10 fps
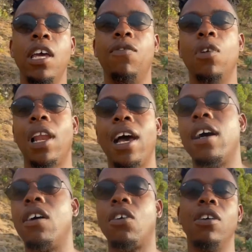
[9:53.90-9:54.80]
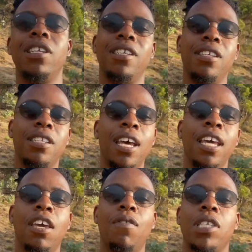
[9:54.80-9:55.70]
if you like our content,
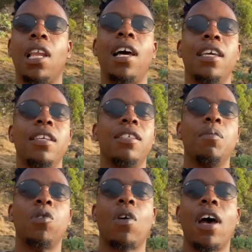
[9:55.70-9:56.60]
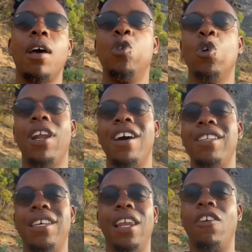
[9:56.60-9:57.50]
give us a like and a subscribe, join our
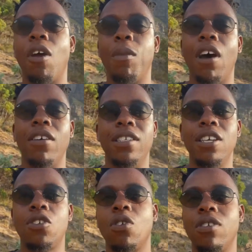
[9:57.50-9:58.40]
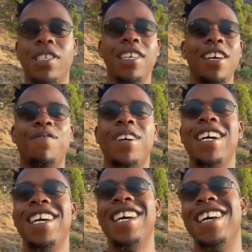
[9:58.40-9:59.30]
Telegram and our Discord
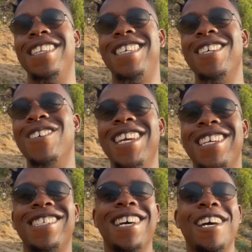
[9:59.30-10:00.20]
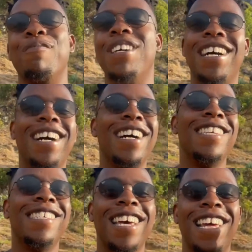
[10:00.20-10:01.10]
server. Until next time,
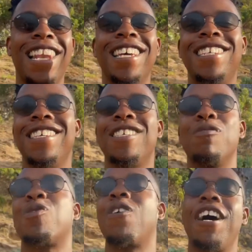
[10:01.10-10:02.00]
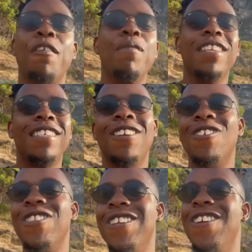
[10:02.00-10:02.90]
guys, like, share, subscribe, and turn
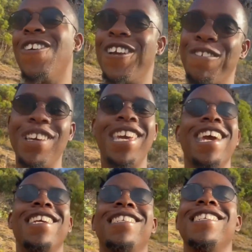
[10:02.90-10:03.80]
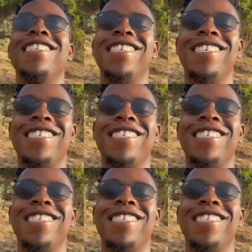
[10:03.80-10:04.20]
on the notifications. It's